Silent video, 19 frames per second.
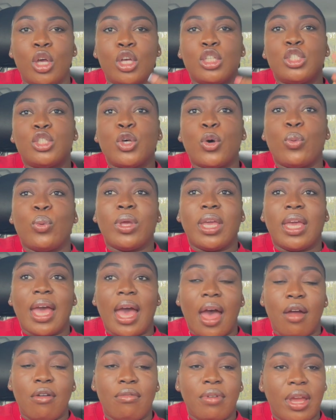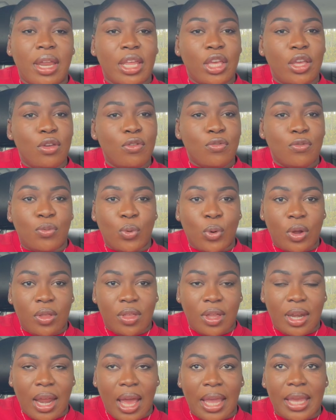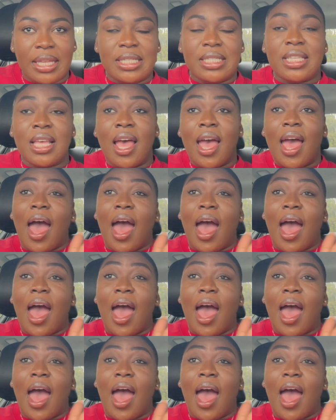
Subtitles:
so we got ready for the night.